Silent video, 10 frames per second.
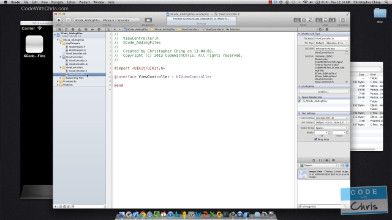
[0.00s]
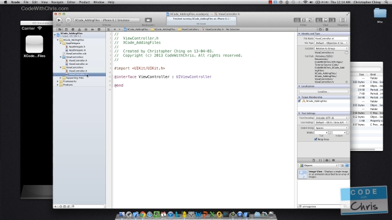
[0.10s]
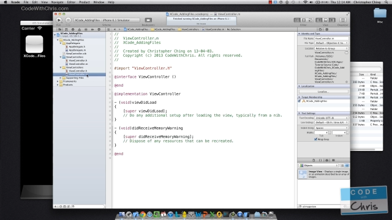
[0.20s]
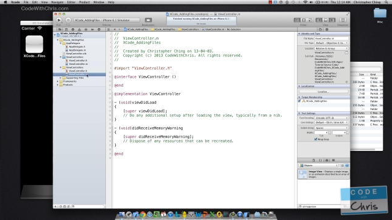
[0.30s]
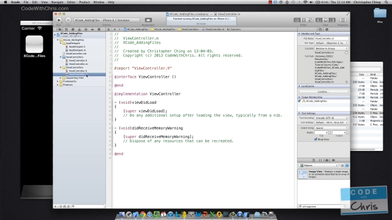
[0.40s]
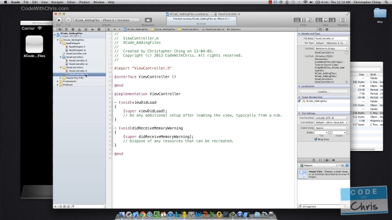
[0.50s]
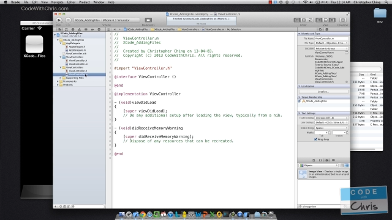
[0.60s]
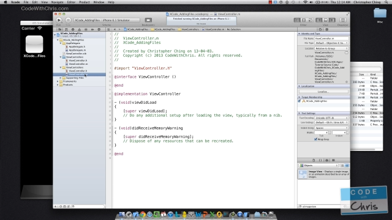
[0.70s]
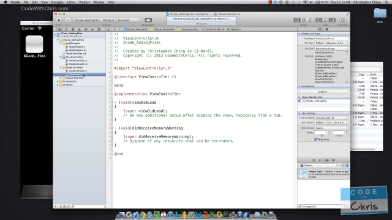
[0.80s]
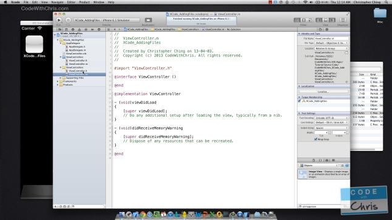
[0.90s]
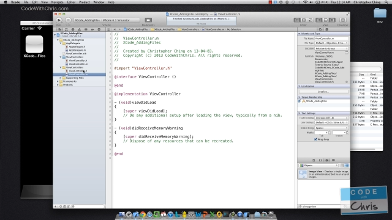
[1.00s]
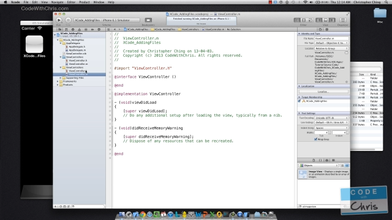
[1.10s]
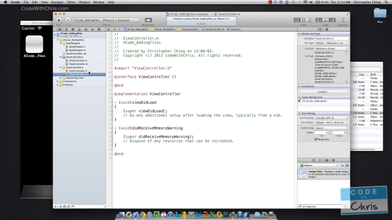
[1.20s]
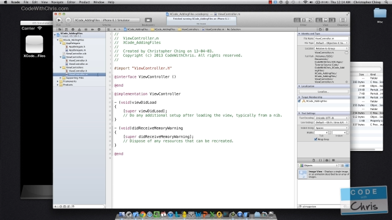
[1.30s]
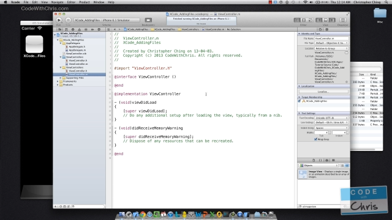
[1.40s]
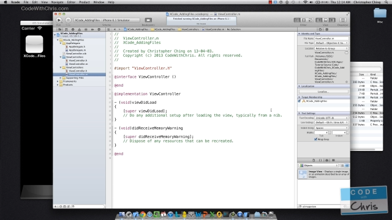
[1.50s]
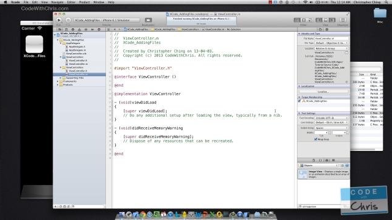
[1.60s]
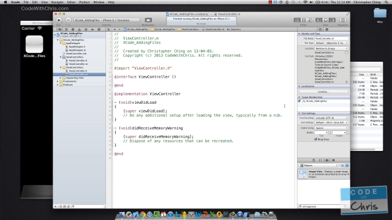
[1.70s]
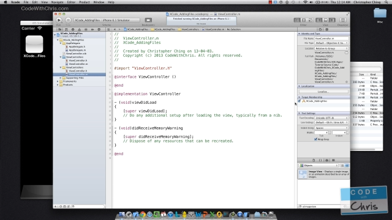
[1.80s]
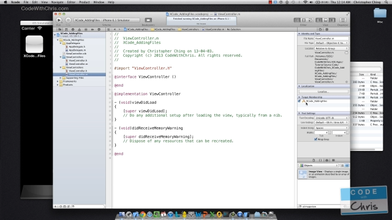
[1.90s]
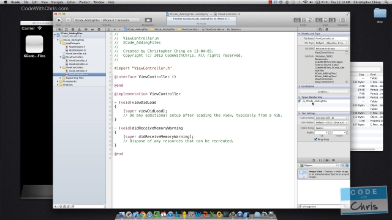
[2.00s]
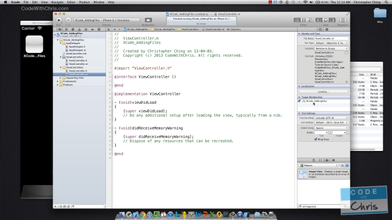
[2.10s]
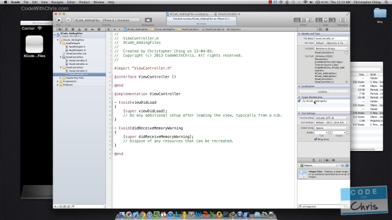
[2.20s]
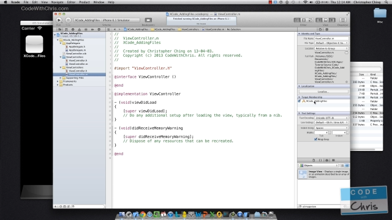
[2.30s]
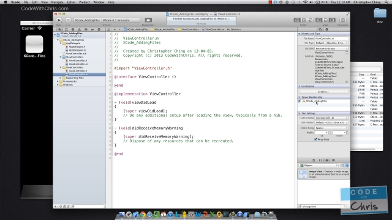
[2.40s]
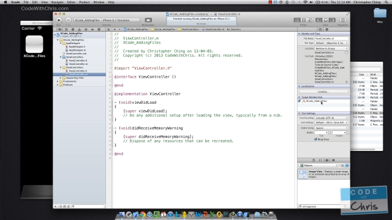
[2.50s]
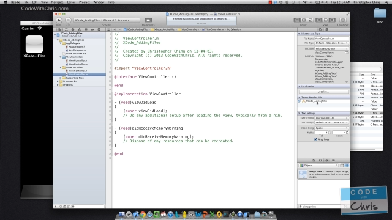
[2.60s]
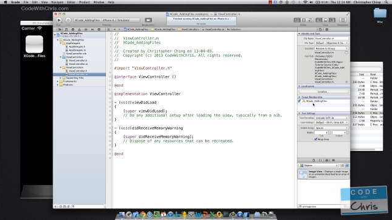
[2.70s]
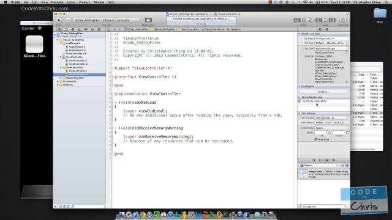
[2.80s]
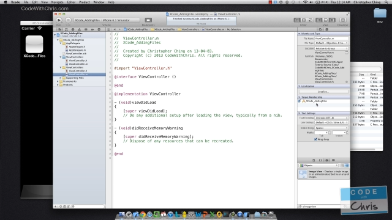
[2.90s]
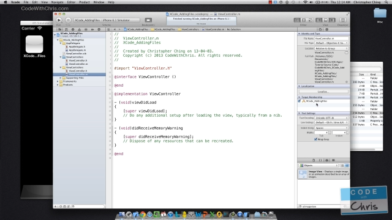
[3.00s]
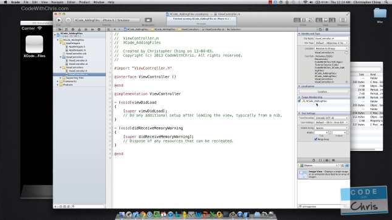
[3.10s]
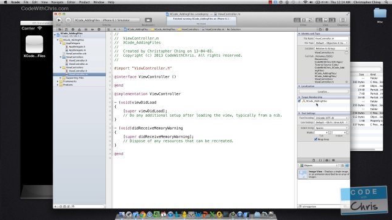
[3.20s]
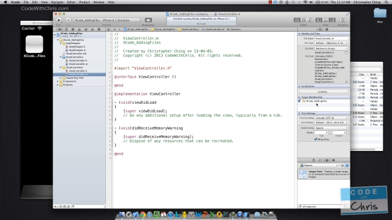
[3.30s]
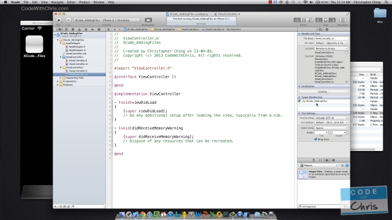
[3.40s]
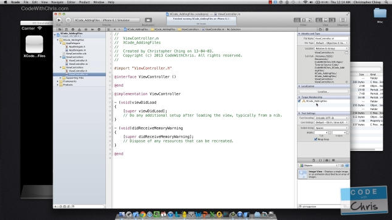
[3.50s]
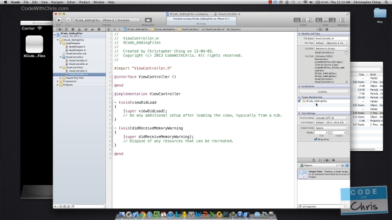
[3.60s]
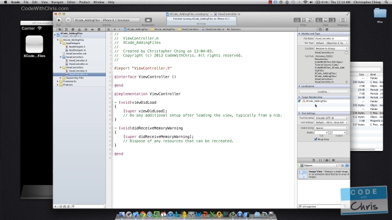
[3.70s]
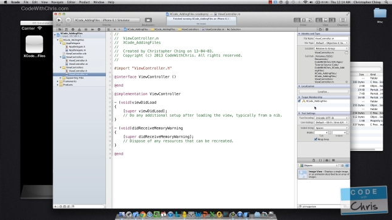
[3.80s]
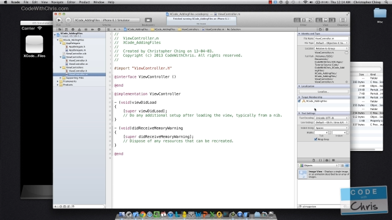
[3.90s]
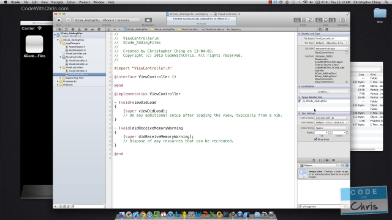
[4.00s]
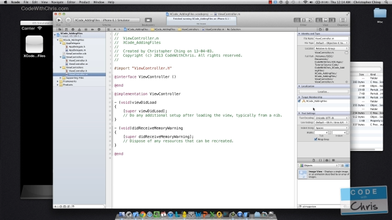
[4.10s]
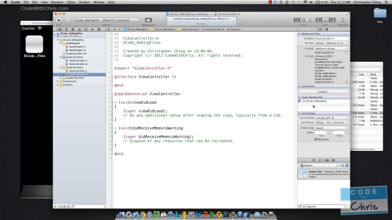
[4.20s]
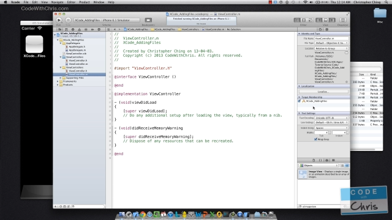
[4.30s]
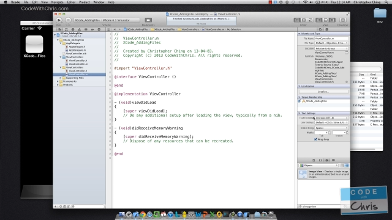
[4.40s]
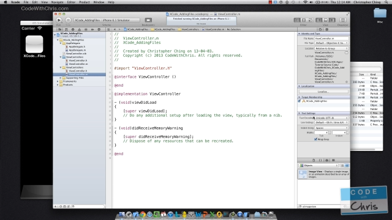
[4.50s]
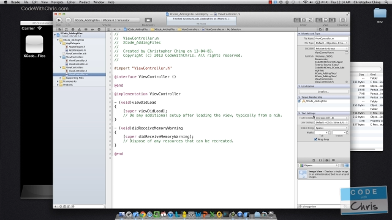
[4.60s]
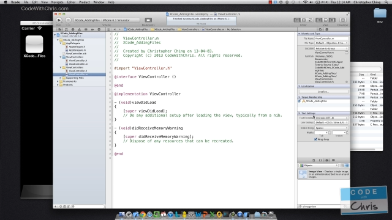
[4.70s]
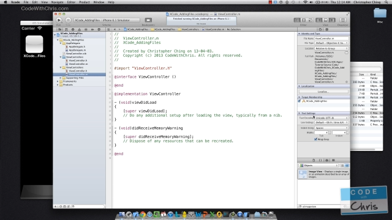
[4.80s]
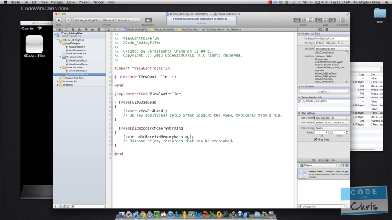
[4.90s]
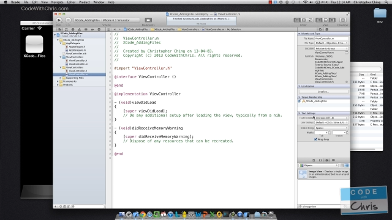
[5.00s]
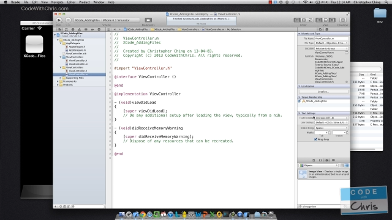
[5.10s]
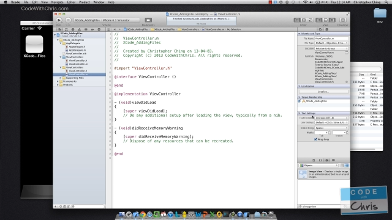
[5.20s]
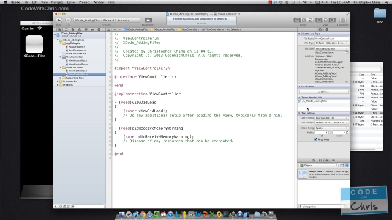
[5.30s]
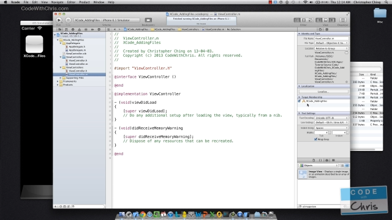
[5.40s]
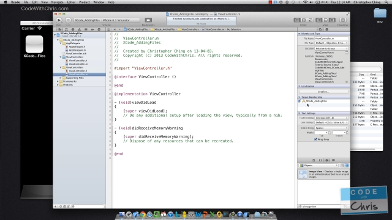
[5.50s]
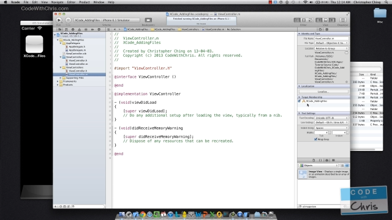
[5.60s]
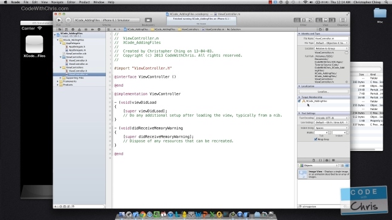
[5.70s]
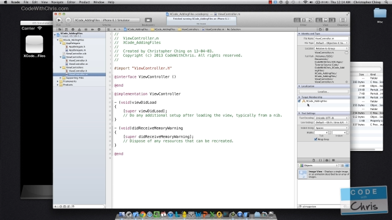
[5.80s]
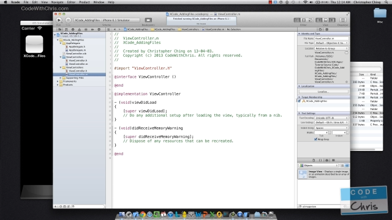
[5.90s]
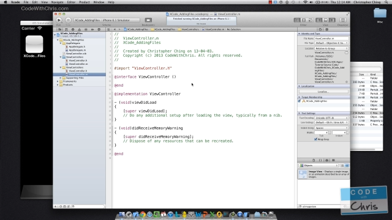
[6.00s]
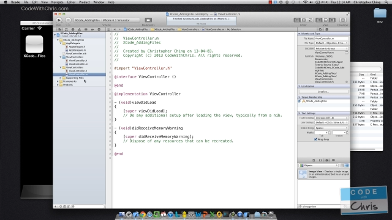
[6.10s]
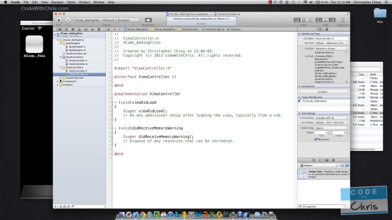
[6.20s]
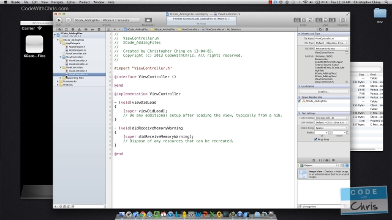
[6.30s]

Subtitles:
[unreadable: no face in view]